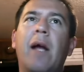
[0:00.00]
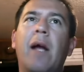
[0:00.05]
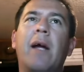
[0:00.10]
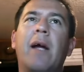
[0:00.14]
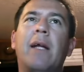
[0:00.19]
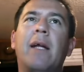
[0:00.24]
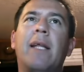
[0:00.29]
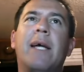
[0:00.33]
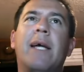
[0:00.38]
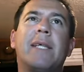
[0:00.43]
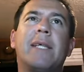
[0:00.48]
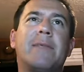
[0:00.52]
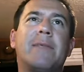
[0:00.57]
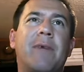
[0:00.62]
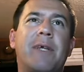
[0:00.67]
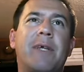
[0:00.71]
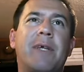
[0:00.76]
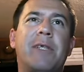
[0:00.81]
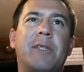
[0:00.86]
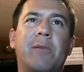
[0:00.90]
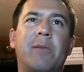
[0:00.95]
Her last
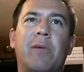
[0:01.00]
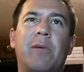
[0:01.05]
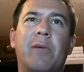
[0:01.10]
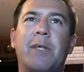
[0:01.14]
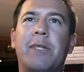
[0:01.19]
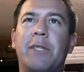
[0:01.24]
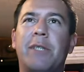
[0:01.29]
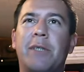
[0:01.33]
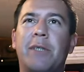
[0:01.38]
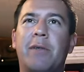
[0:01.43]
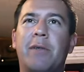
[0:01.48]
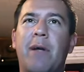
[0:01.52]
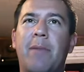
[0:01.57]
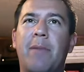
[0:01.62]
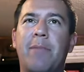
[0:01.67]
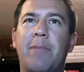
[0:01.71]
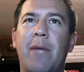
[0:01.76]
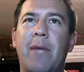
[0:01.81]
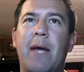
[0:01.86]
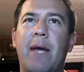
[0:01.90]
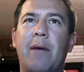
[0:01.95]
fight she won, she
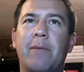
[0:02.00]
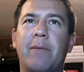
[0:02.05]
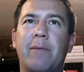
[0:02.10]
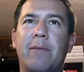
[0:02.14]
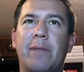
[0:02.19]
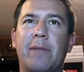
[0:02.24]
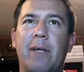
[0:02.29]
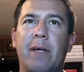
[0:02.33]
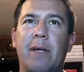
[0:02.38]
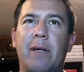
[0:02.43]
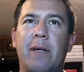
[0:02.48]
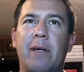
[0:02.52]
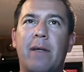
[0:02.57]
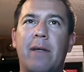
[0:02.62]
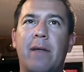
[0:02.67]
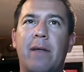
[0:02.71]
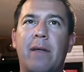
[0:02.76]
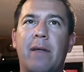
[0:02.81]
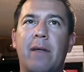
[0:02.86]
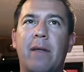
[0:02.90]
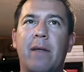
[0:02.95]
dropped down the
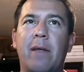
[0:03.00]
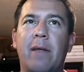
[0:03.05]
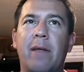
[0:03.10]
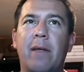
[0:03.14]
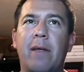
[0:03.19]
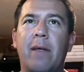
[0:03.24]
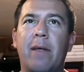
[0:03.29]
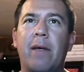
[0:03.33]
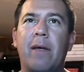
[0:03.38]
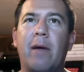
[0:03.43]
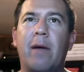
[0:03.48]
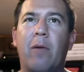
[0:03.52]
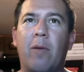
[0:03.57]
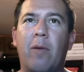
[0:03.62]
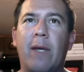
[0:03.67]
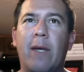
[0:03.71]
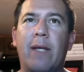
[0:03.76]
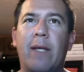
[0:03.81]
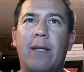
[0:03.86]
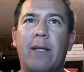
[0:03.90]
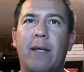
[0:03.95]

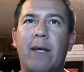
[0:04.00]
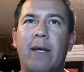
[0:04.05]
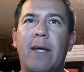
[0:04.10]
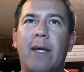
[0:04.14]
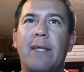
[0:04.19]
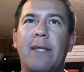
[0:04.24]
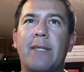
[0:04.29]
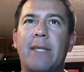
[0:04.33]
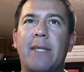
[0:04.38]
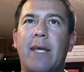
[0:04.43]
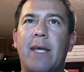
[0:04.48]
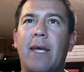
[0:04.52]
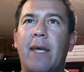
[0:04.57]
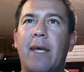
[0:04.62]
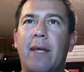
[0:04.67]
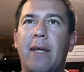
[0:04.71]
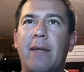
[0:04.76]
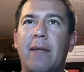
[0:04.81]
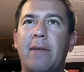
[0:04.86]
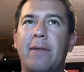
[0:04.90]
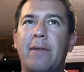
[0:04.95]
weight class,
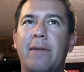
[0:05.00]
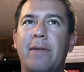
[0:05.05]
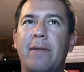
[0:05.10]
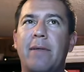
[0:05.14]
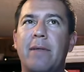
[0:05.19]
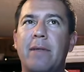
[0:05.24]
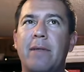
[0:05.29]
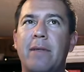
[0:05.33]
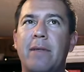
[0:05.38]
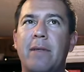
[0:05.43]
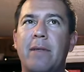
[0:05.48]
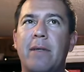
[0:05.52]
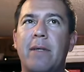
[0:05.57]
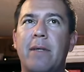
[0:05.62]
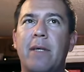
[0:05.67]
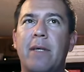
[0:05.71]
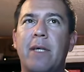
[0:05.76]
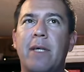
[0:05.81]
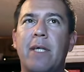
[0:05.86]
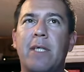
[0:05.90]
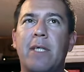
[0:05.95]
and
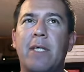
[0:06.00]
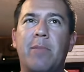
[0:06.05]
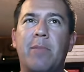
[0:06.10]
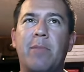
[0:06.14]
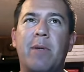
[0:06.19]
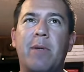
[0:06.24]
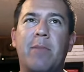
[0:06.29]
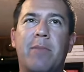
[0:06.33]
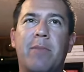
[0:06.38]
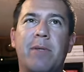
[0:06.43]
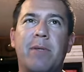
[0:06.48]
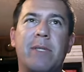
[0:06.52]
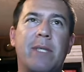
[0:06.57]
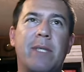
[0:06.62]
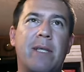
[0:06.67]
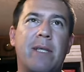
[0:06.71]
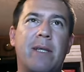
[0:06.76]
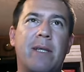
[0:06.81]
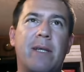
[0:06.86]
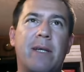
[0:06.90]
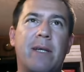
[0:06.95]
she beat
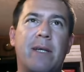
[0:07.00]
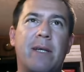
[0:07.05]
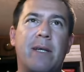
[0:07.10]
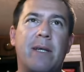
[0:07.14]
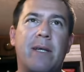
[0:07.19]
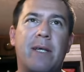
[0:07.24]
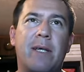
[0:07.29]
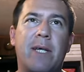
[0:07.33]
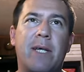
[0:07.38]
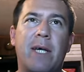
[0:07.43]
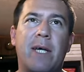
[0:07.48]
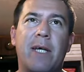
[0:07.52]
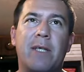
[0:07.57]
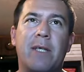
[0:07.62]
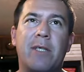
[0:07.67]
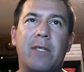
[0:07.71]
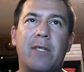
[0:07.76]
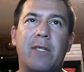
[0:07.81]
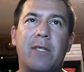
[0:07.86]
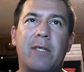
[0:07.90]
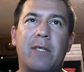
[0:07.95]
Priscilla
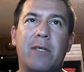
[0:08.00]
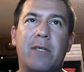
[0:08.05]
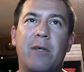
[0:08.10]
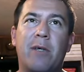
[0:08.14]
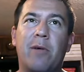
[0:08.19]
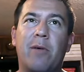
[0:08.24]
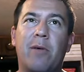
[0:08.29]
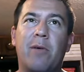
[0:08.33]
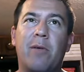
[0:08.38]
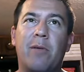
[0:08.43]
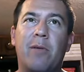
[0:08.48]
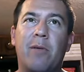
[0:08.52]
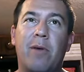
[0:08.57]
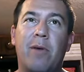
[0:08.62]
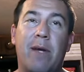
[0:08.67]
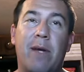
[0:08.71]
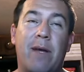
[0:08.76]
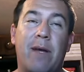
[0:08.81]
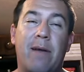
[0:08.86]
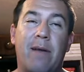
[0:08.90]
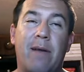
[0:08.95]
Kachko
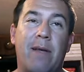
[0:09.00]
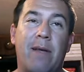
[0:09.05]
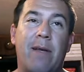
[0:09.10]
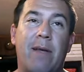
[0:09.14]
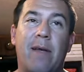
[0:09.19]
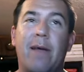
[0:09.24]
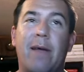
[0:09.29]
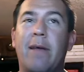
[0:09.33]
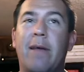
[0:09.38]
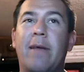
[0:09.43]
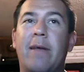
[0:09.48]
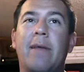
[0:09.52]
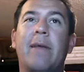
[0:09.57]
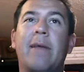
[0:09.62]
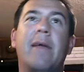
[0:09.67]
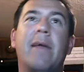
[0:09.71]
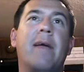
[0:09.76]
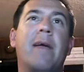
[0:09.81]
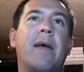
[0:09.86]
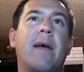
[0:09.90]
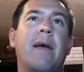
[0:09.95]
area,
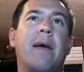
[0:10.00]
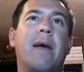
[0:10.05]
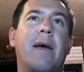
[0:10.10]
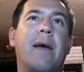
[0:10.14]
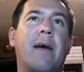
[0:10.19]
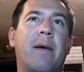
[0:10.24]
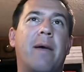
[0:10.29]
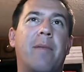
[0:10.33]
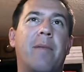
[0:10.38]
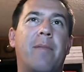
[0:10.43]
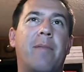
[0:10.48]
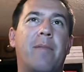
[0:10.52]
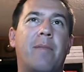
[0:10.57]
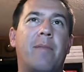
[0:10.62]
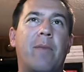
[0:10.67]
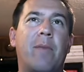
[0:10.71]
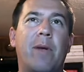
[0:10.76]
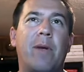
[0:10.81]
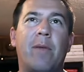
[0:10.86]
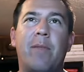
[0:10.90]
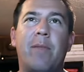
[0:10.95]

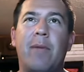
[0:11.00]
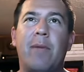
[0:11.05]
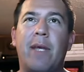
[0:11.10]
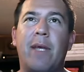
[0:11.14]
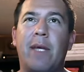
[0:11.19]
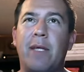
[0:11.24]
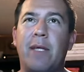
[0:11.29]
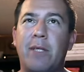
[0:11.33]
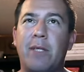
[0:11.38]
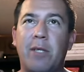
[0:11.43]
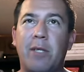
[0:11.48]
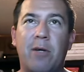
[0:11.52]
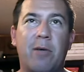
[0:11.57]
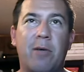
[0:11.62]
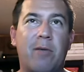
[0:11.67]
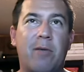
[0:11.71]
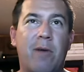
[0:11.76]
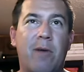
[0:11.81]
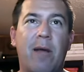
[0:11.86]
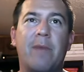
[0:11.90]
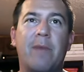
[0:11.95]
rear naked choke
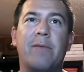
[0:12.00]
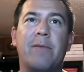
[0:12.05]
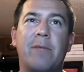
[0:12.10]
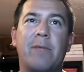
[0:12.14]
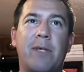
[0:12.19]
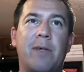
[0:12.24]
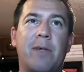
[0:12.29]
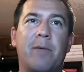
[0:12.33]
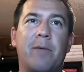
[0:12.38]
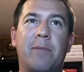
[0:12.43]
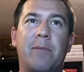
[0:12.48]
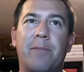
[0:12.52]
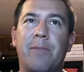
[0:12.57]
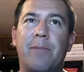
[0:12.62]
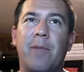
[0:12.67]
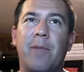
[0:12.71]
round 2.